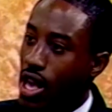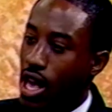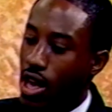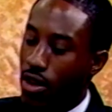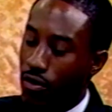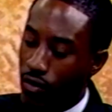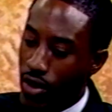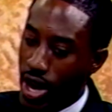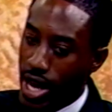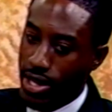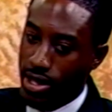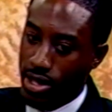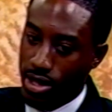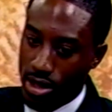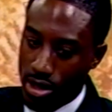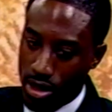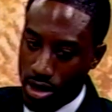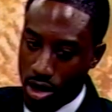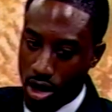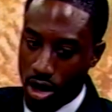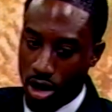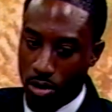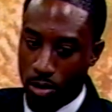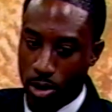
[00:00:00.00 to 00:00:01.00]
Investing
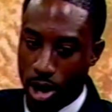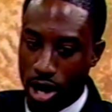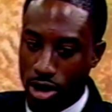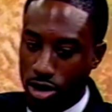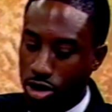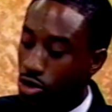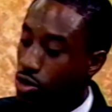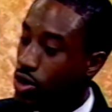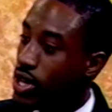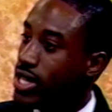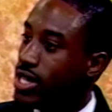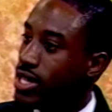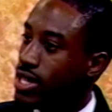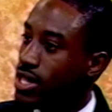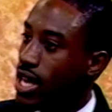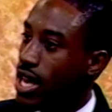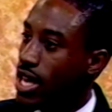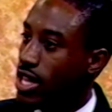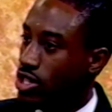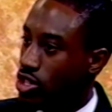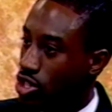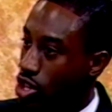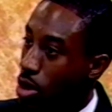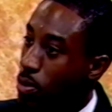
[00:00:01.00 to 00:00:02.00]
is all about trend
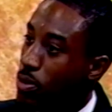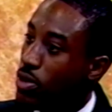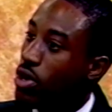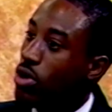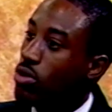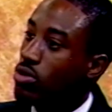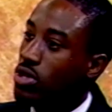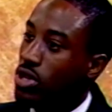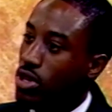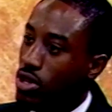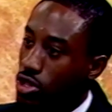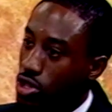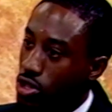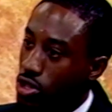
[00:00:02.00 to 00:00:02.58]
setting, jumping onto the